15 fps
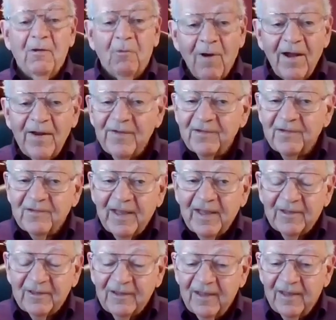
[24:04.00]
One is
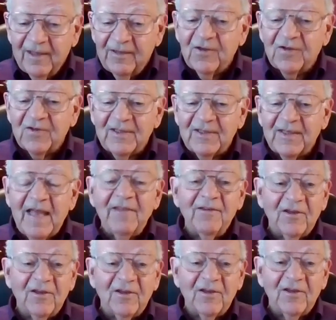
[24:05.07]
that in the
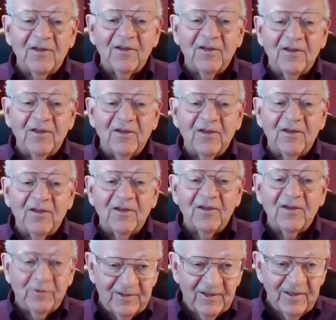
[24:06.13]

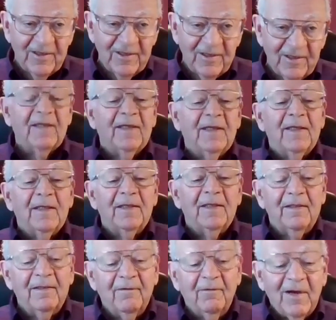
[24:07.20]
sedentary state,
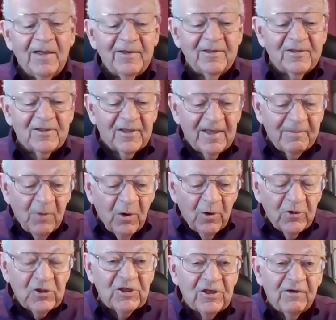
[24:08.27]
what is
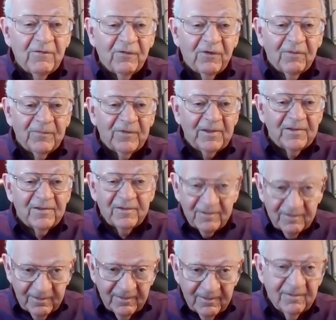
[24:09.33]
emerging from
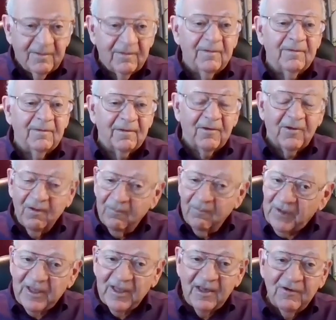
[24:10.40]
these
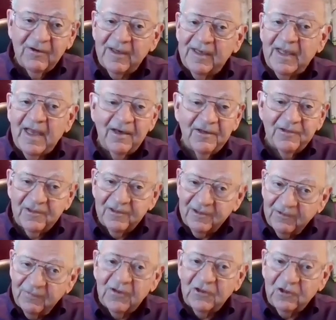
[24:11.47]
complicated
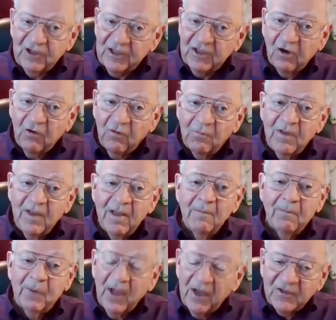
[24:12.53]
analysis of the genome,
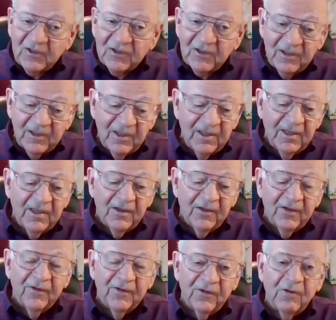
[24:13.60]
plus
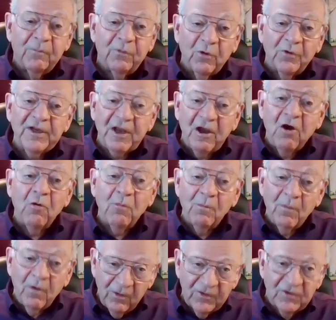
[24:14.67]
the
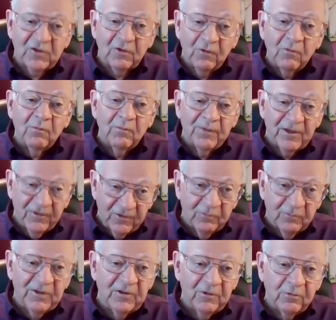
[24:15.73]
proteome also,
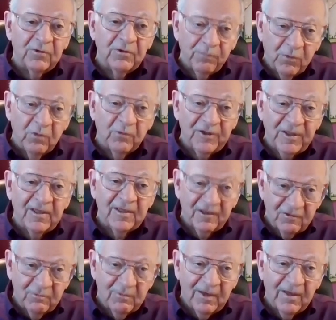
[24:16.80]
because we do the protein
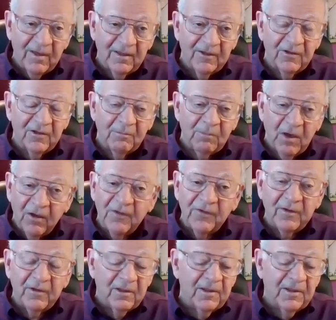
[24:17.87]
as well in the blood,